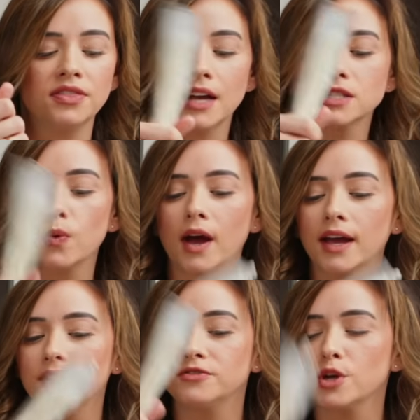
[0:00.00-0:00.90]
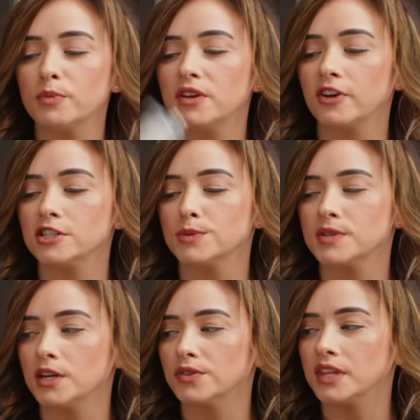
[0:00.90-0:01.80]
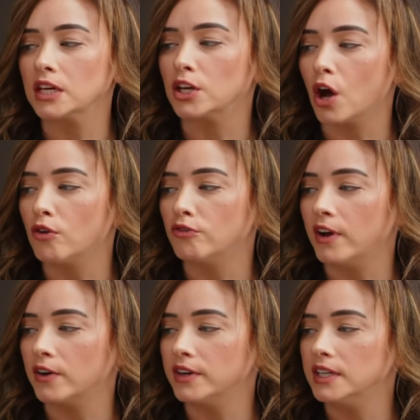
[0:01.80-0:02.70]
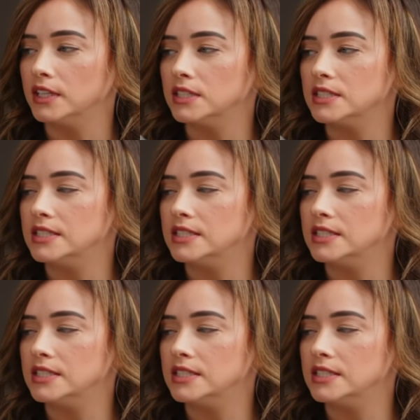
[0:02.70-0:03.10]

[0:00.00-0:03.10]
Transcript: That's why so many friendships I don't think go very